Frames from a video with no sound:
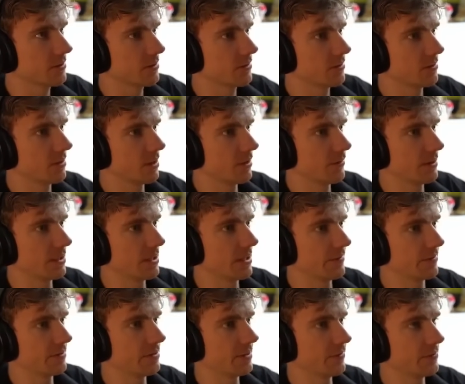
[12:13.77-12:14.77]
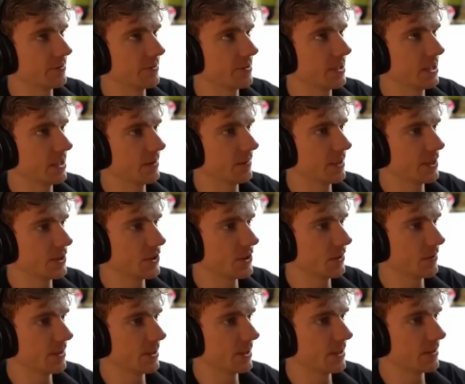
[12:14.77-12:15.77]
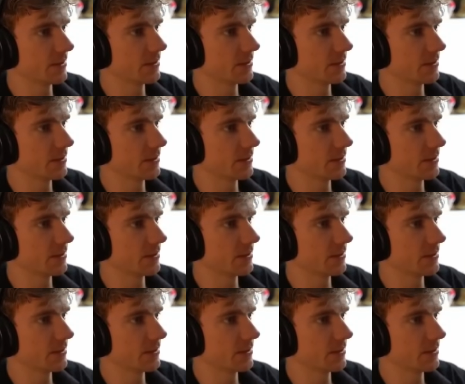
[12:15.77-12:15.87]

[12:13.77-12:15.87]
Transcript: Or are we gonna have a different gear ratio here?